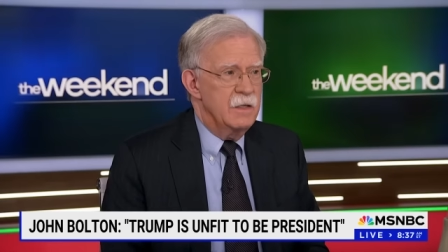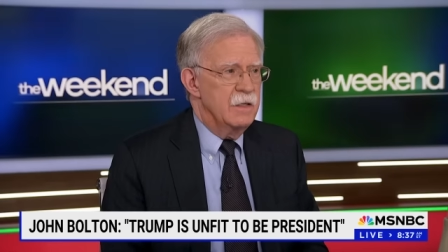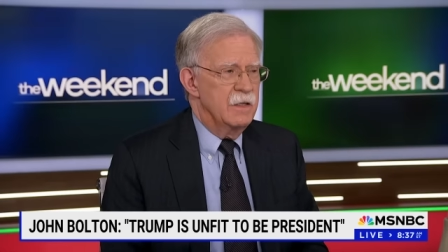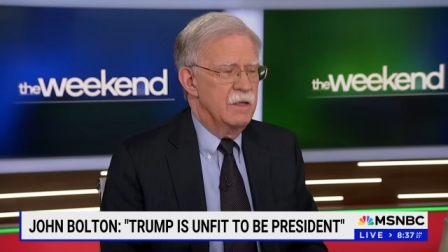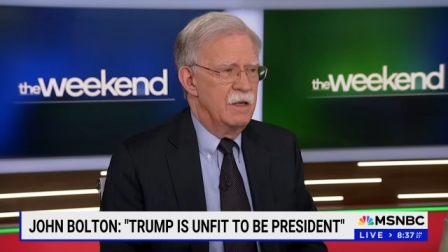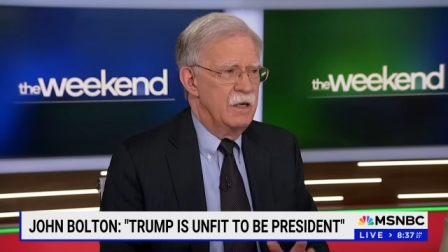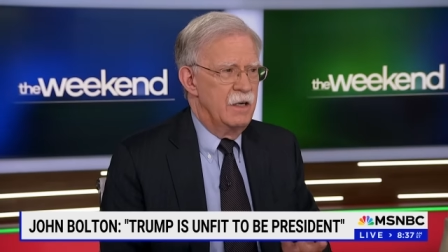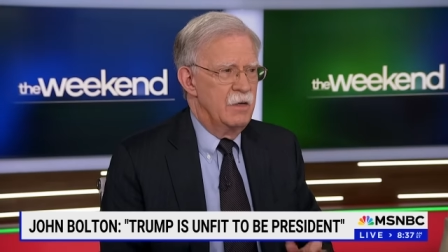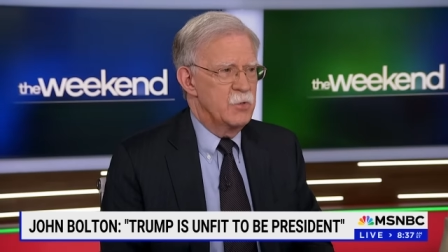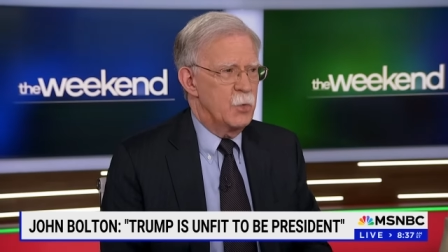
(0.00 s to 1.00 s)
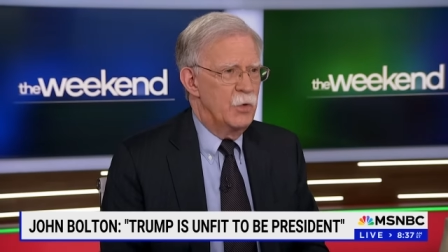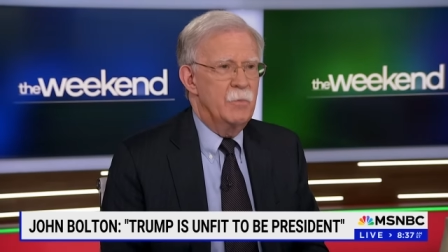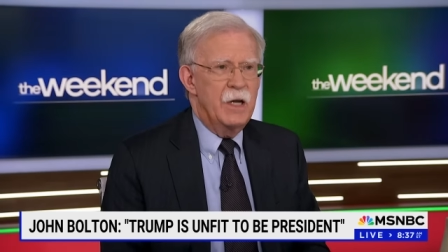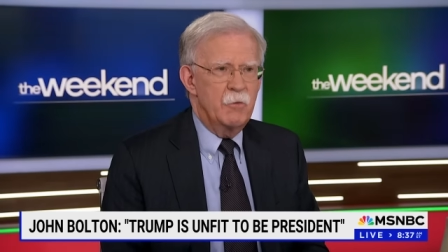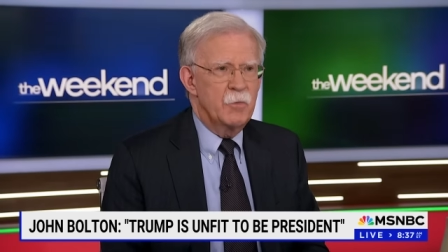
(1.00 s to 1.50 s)
Uh, I, I, was with
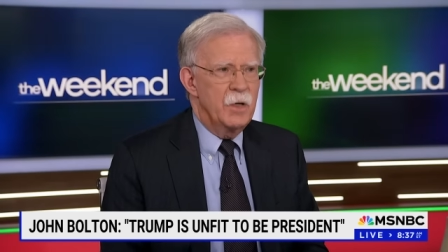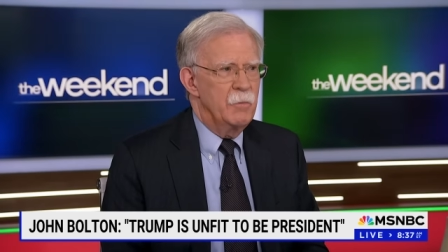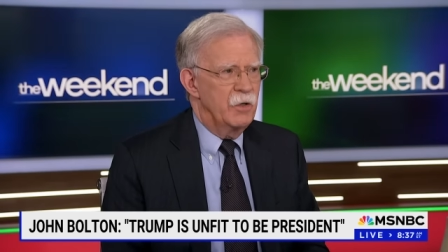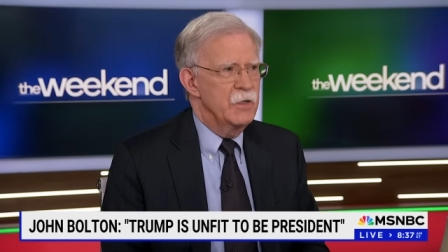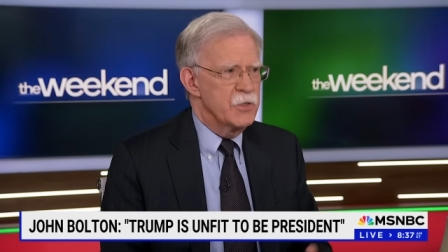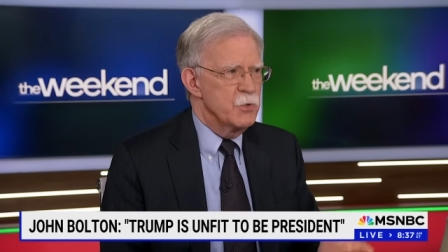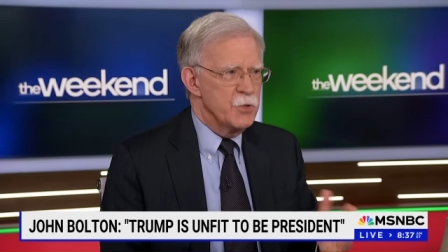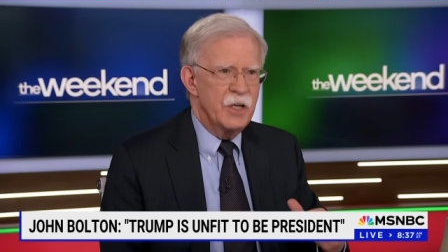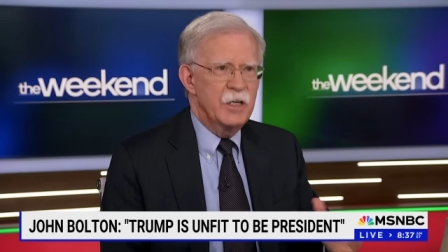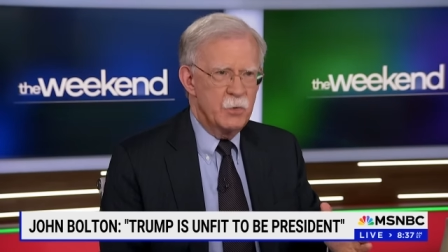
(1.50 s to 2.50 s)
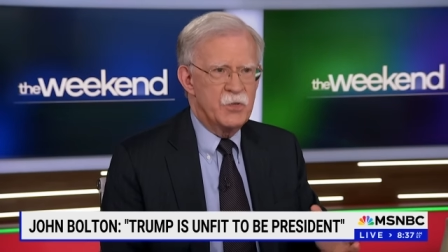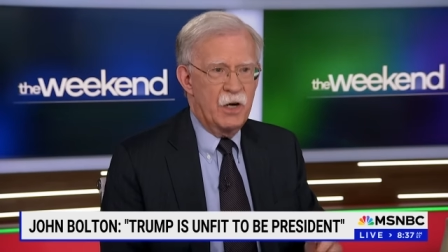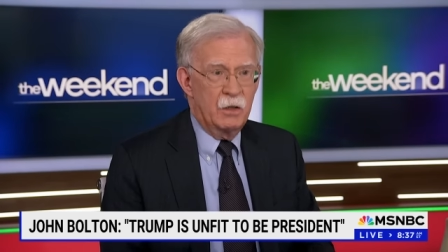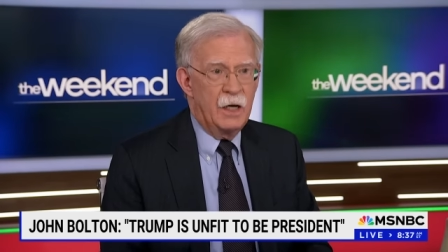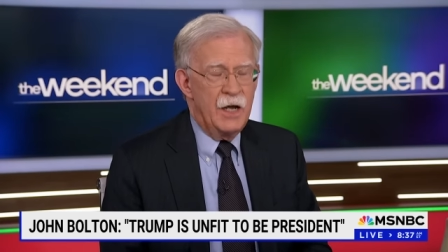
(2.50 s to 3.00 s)
many Republicans right. who said he was
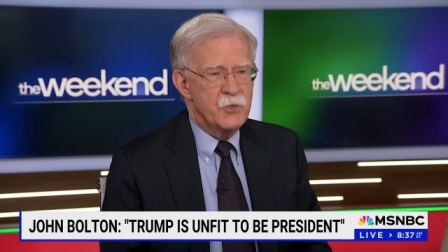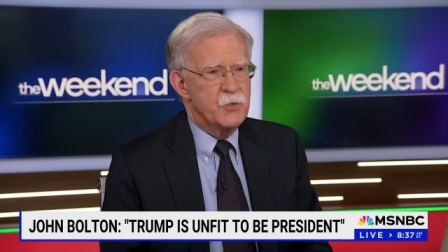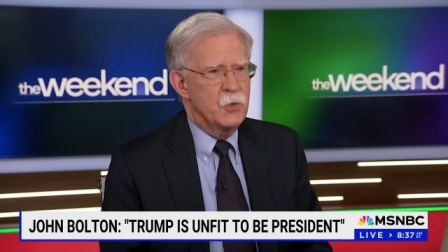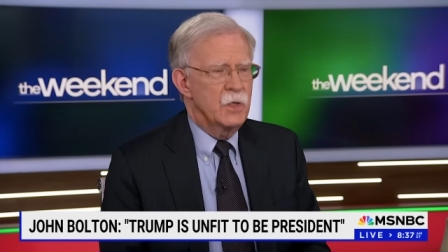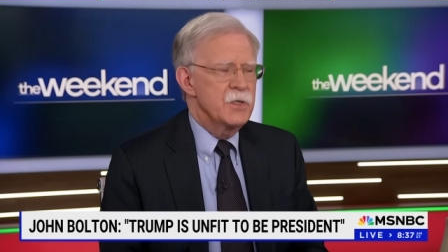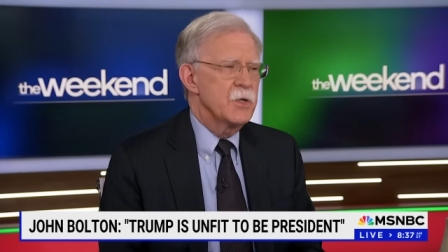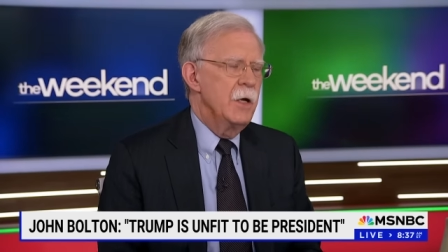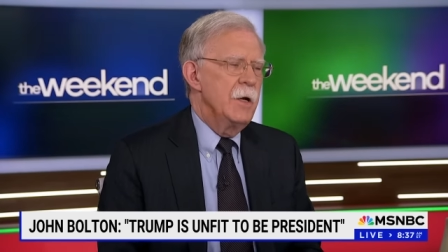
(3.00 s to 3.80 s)
our last choice.